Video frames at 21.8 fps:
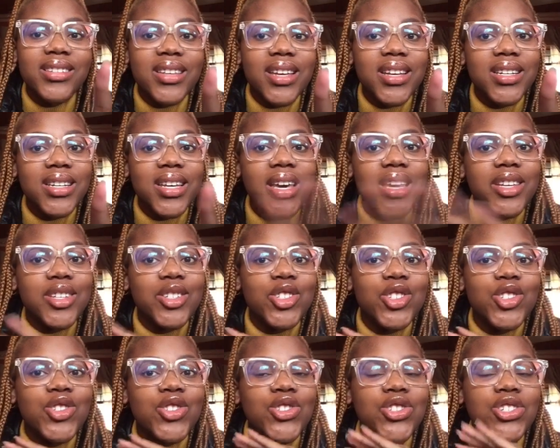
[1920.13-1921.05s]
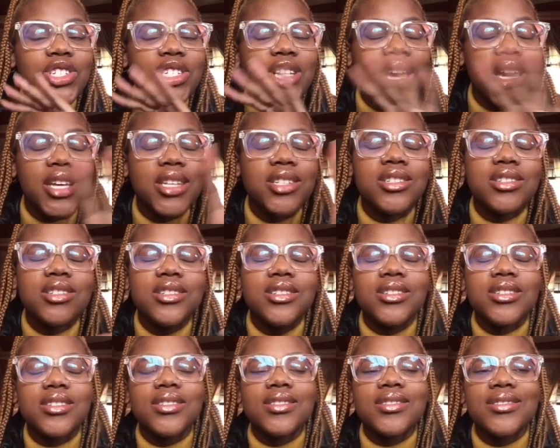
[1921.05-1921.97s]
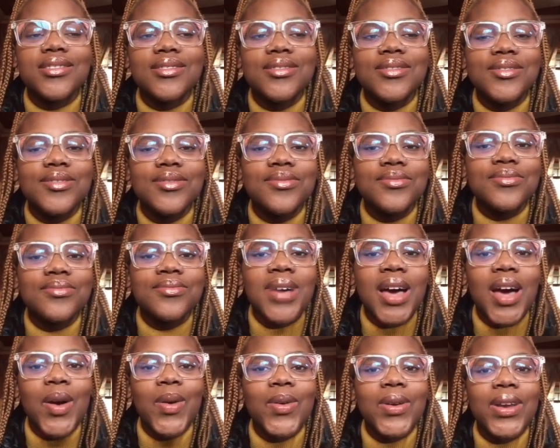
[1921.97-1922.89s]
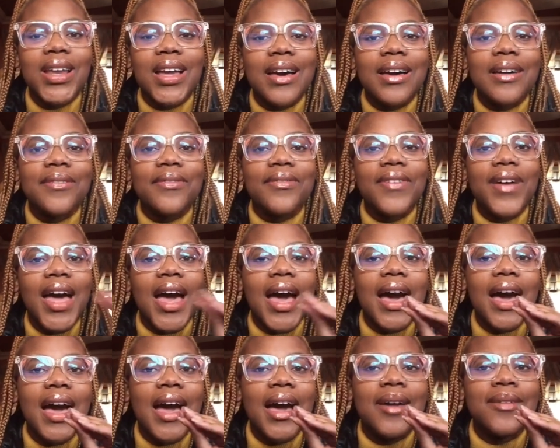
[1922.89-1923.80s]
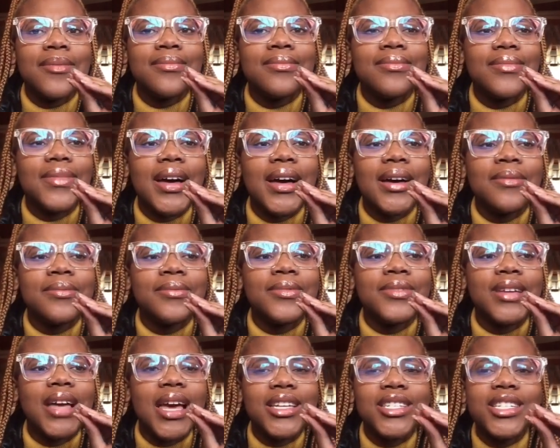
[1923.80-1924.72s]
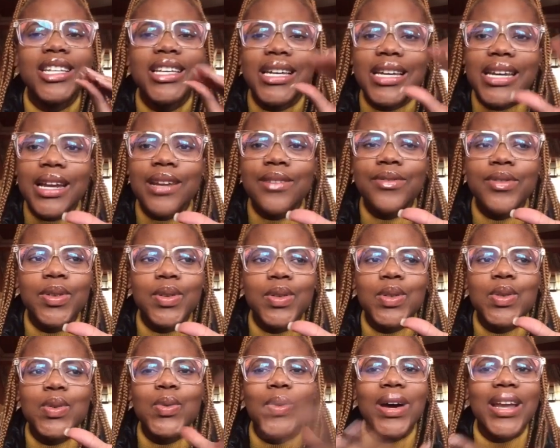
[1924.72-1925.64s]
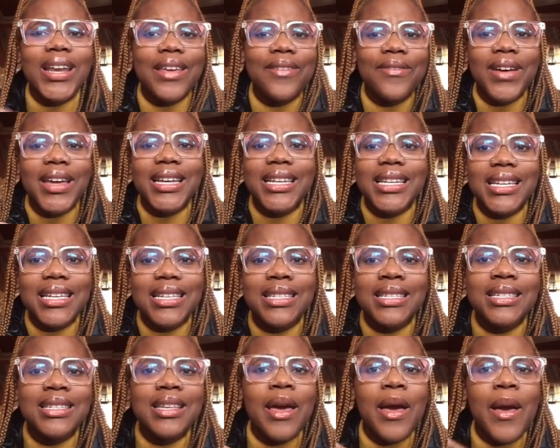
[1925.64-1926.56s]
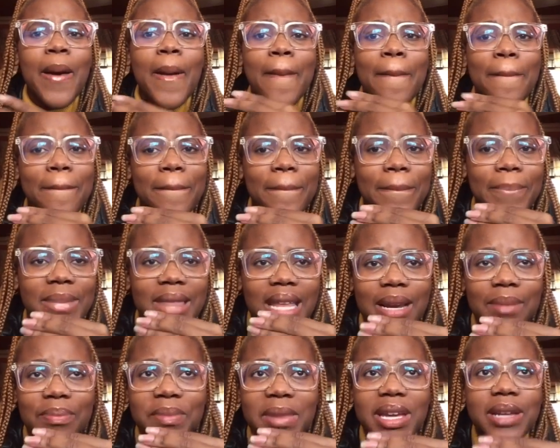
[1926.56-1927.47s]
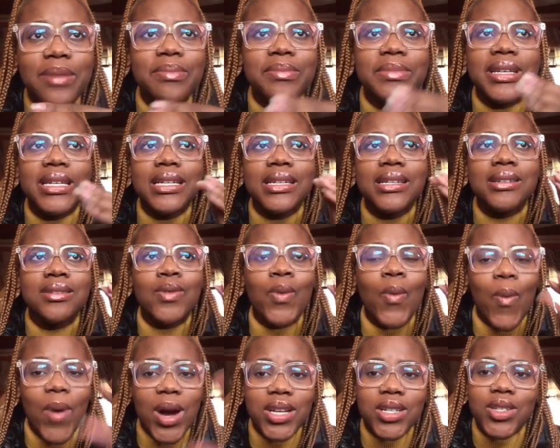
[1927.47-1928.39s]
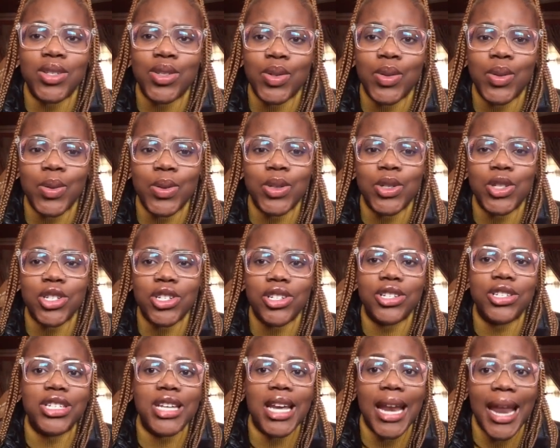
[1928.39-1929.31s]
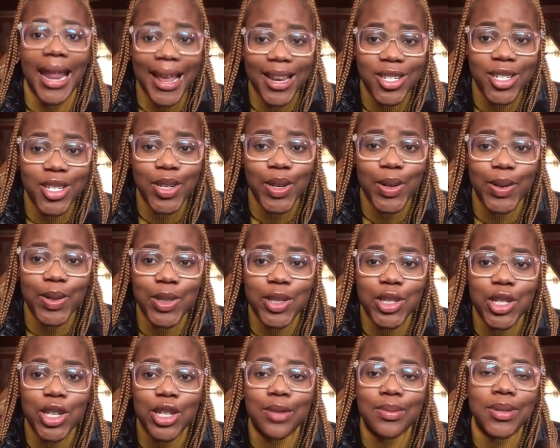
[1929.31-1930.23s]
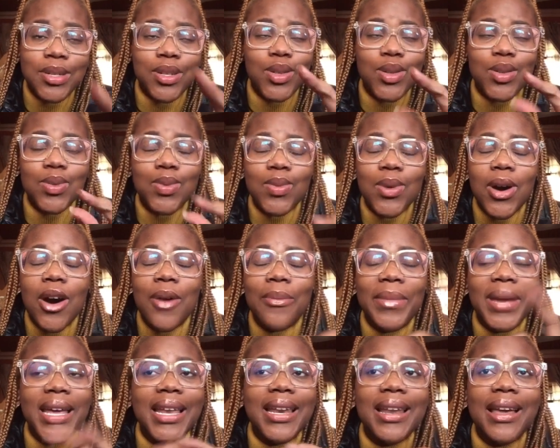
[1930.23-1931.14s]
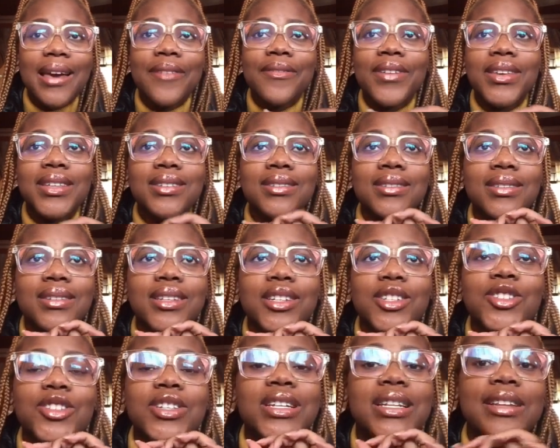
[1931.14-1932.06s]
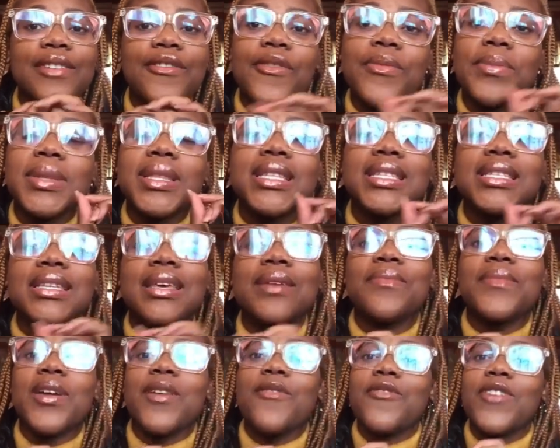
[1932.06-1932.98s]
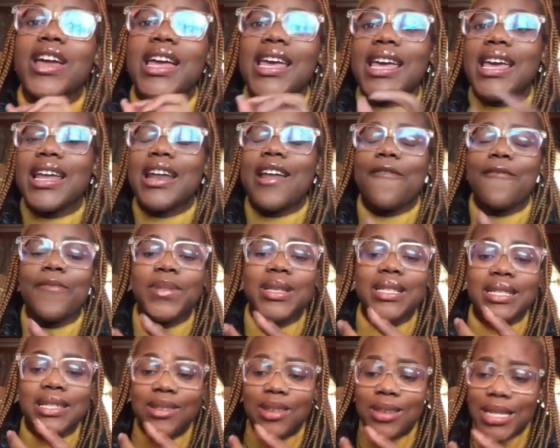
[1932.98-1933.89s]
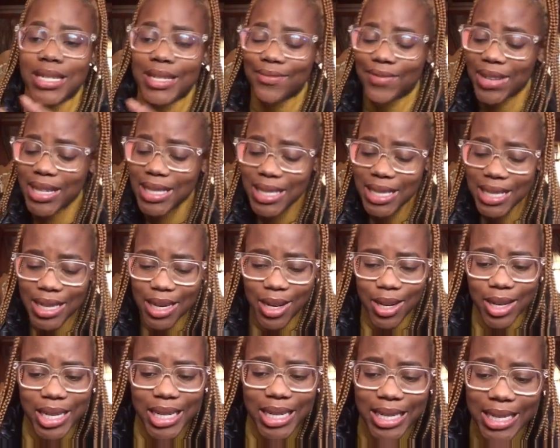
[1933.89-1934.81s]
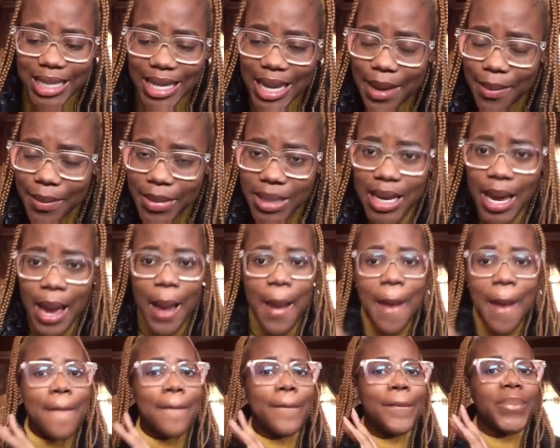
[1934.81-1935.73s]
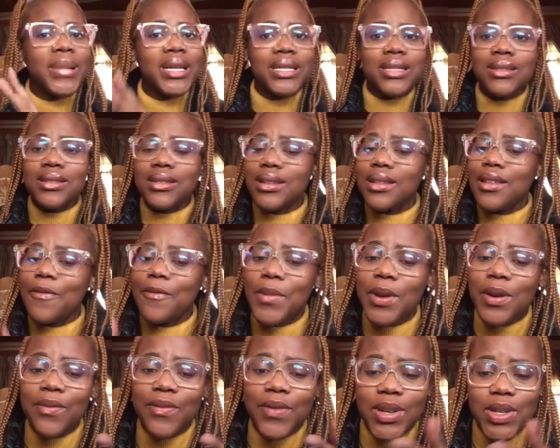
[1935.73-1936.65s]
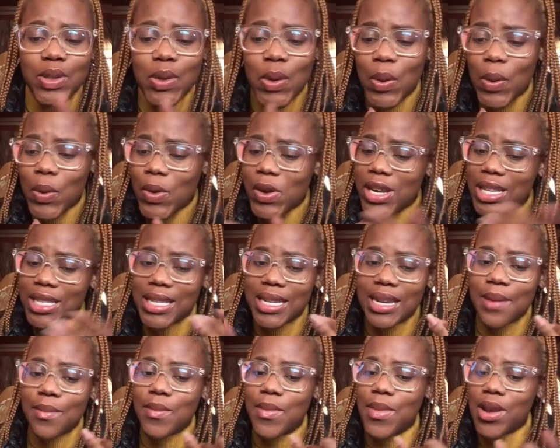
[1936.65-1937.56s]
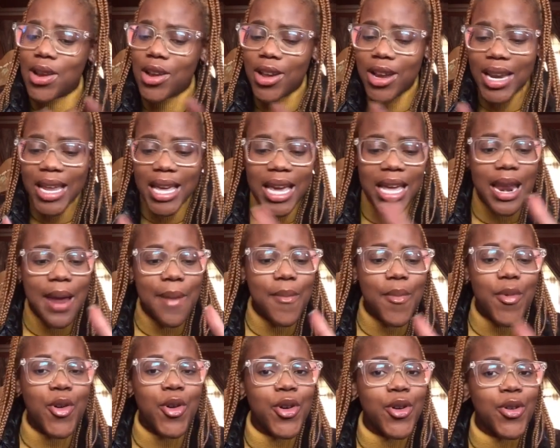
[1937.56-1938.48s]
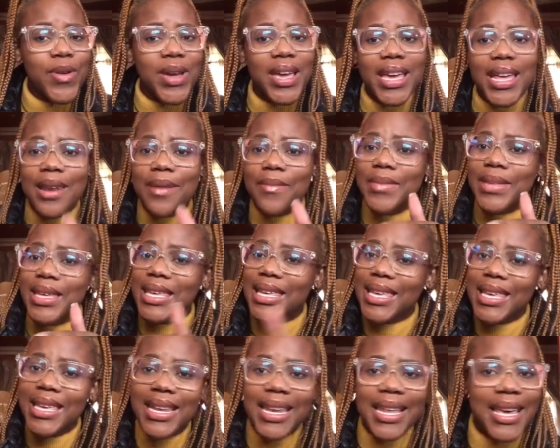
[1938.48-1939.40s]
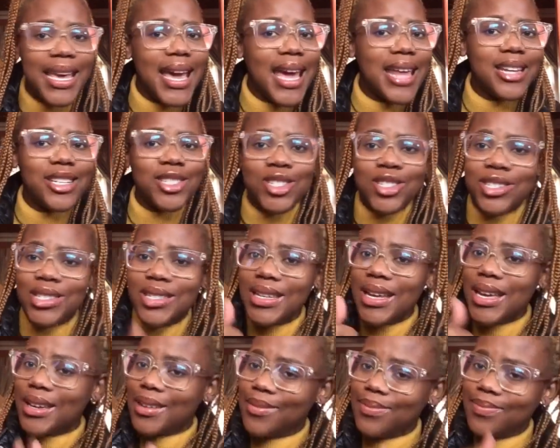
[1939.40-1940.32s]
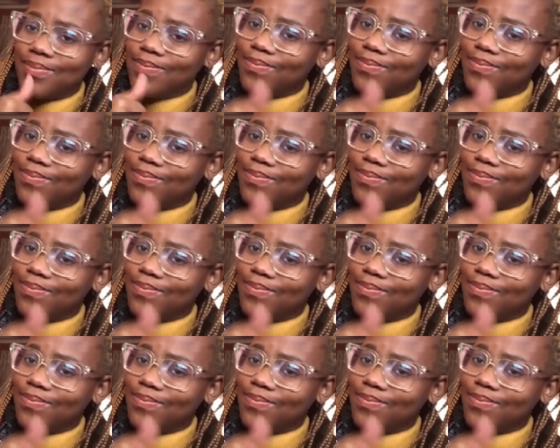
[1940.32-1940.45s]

Sunday changed my whole life. I'm actually grateful to whatever it is that made me want to go to church and actually go to church, because wow, my life has literally never been the same ever again. I've been convicted and condemned, but still I've been victorious, and I'm learning and I'm growing and I'm healing, and it's just like